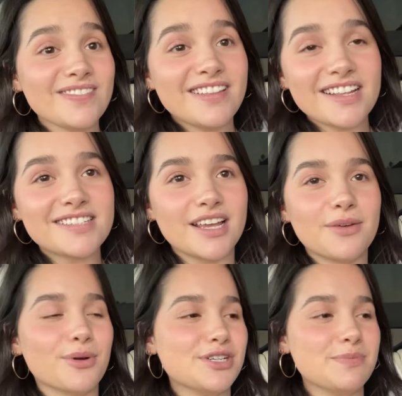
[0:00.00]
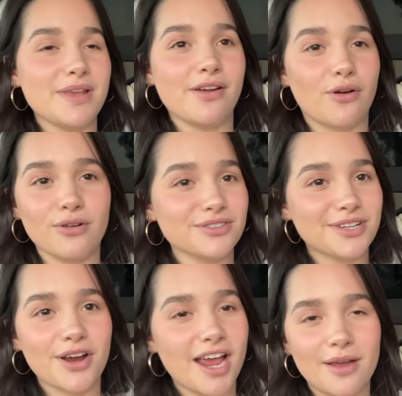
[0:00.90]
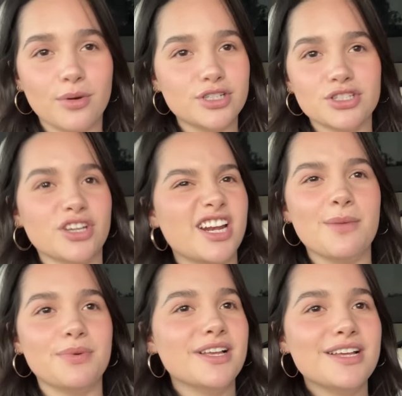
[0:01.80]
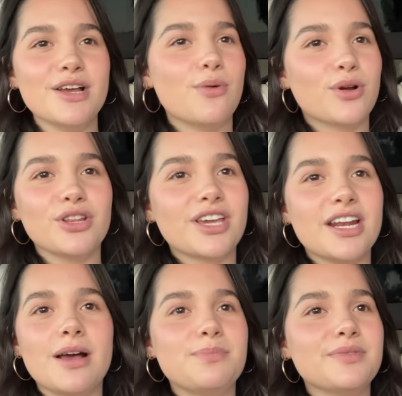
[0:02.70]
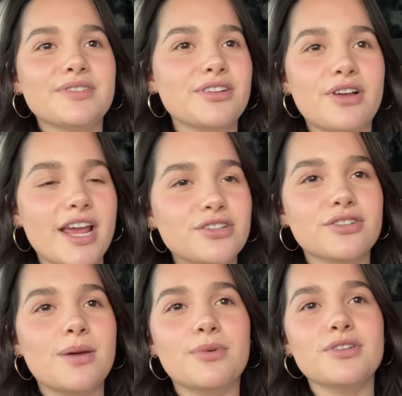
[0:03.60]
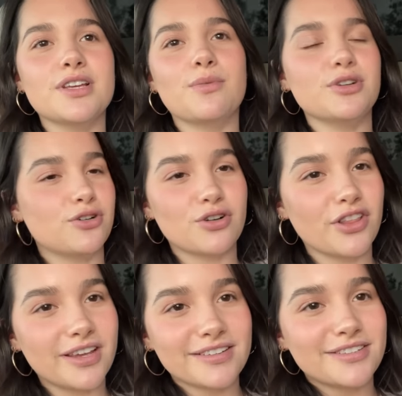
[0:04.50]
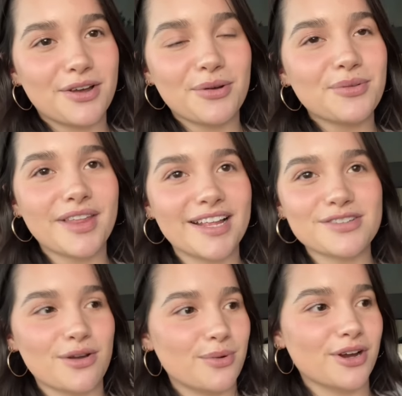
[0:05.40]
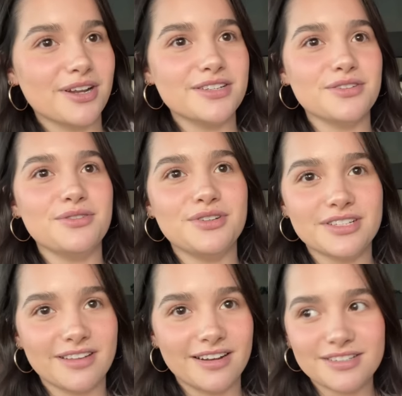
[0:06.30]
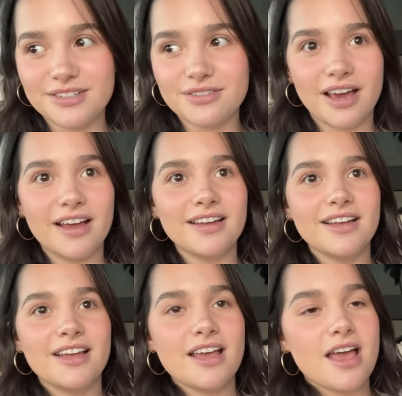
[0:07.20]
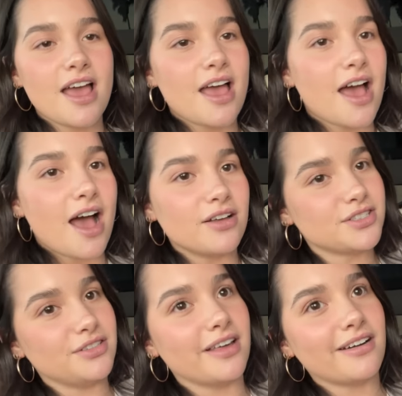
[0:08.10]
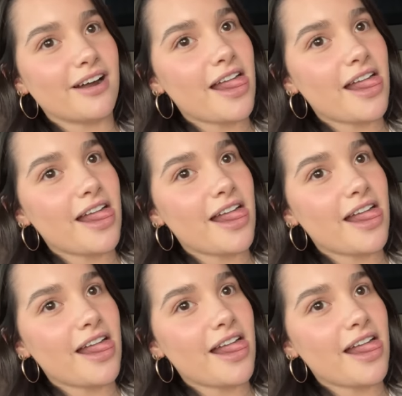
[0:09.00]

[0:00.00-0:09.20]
That's it. We're just being girls, okay? We're just looking up we're looking up little angel numbers and we're journaling. So that's all we're gonna do. You just let us do that. I'll see you later.